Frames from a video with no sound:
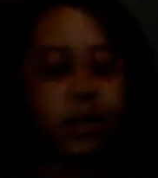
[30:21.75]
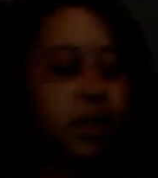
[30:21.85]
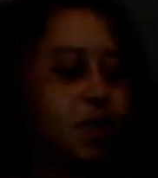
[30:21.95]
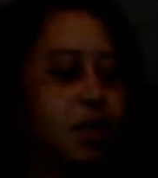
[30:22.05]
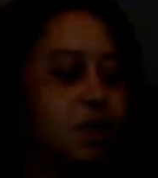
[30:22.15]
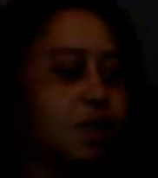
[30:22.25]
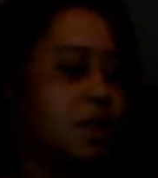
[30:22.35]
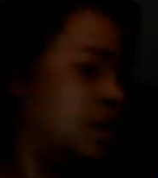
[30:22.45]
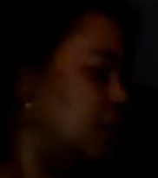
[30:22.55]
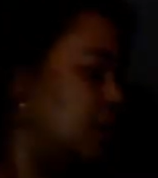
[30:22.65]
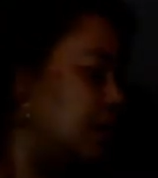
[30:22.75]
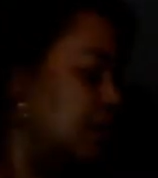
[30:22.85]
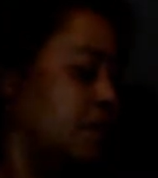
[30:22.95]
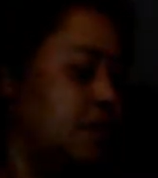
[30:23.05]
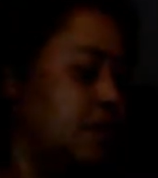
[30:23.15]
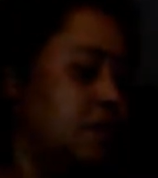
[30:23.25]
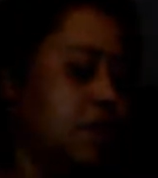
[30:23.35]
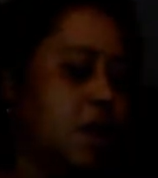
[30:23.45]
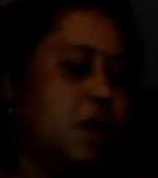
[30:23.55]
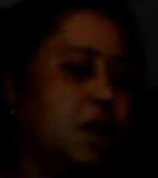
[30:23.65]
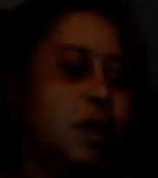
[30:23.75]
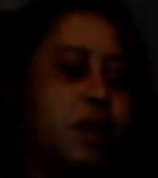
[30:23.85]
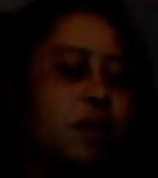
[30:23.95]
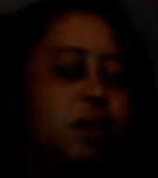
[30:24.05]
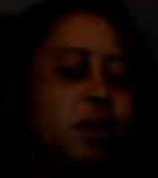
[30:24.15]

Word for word: had time to take it out.